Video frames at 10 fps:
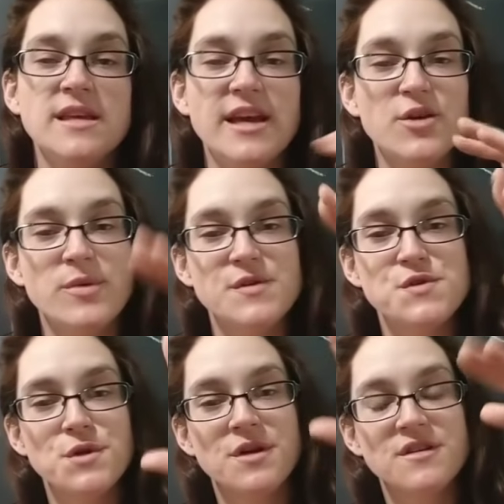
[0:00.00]
Get your blood
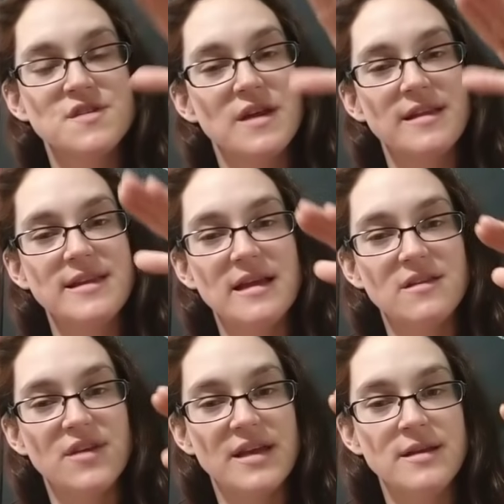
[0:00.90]
sugar slightly
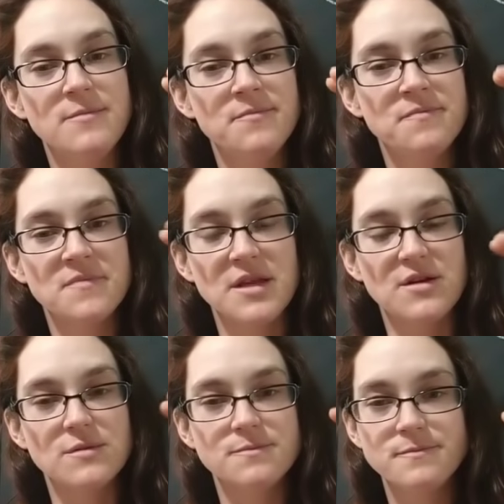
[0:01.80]
elevated, you
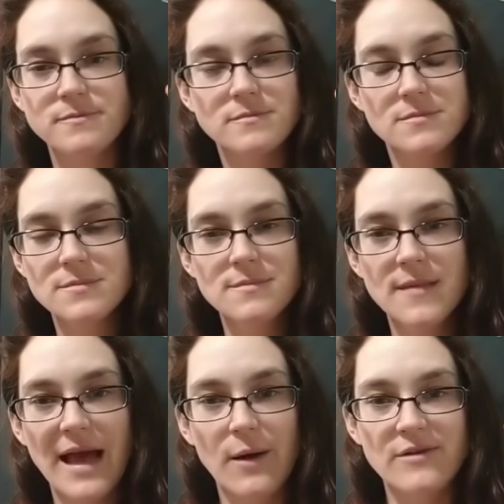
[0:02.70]
know,
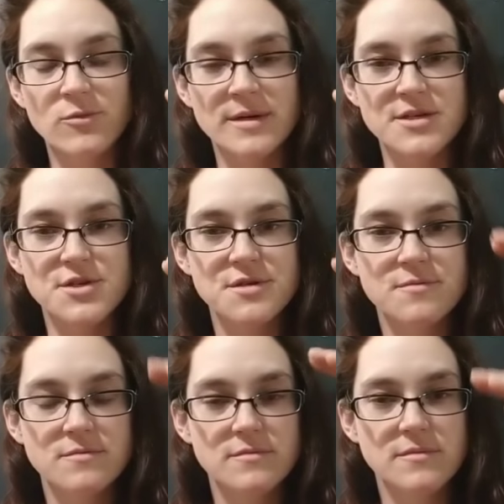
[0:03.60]
however much
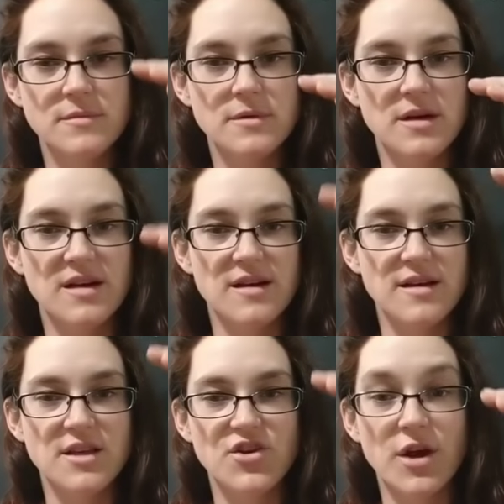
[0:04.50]

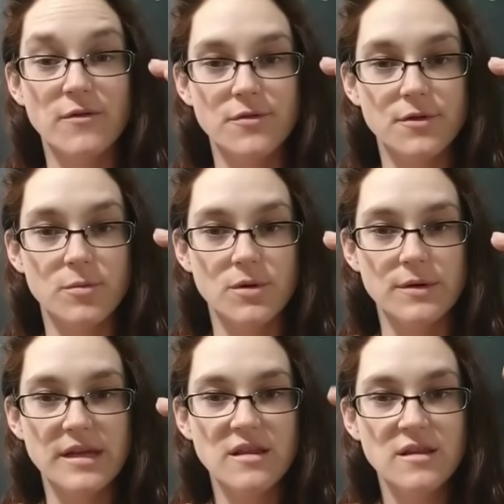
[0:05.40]
you're comfortable
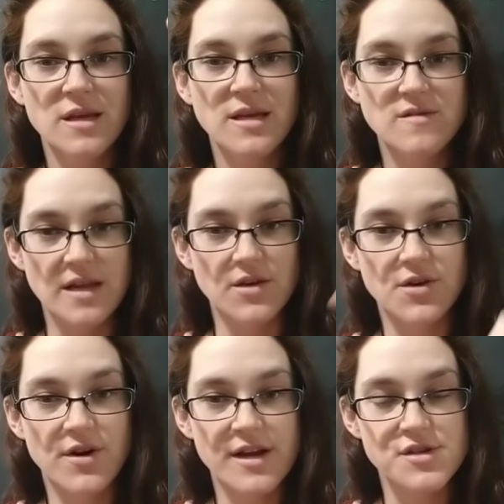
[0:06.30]
with. Take your
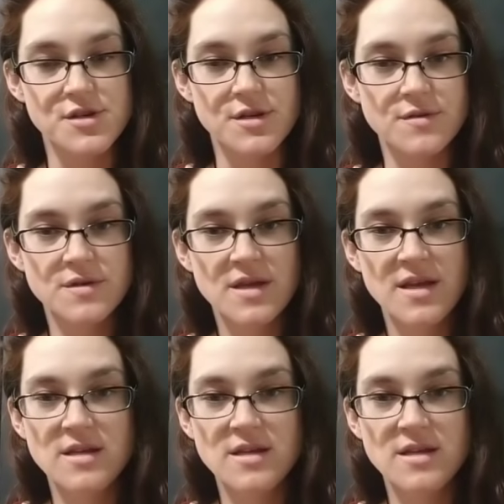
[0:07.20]
correction dose.